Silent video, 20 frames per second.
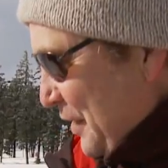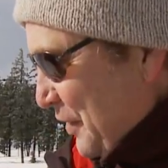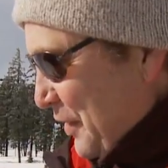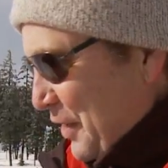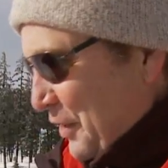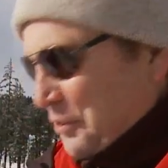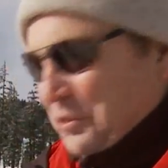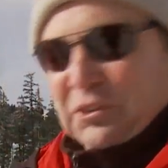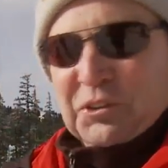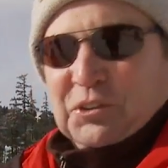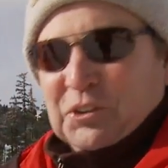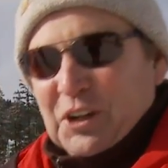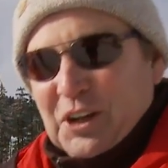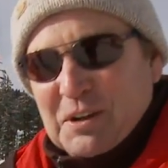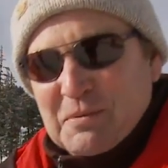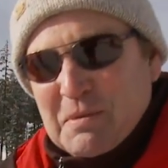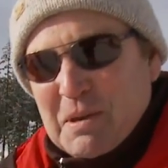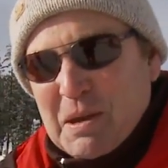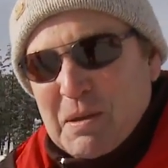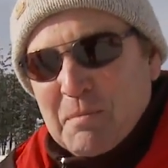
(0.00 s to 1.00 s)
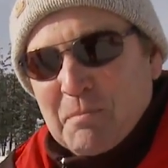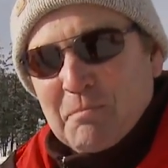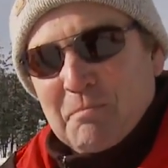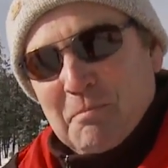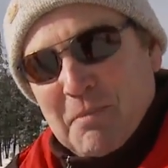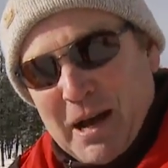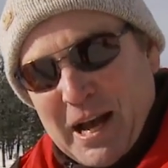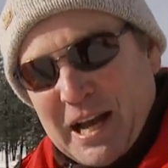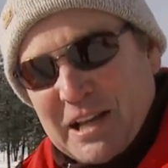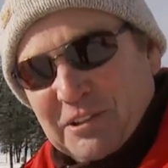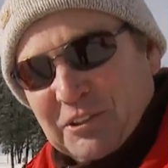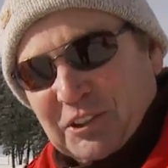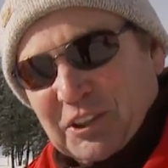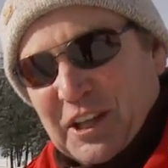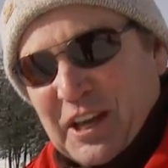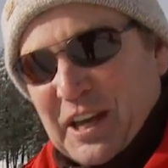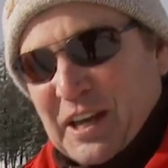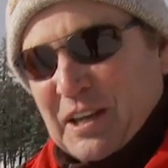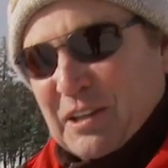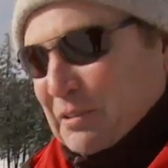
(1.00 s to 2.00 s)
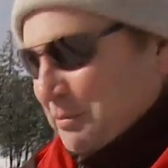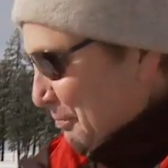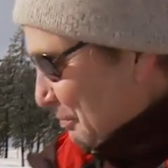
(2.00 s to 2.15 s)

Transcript: This is going to be my sled.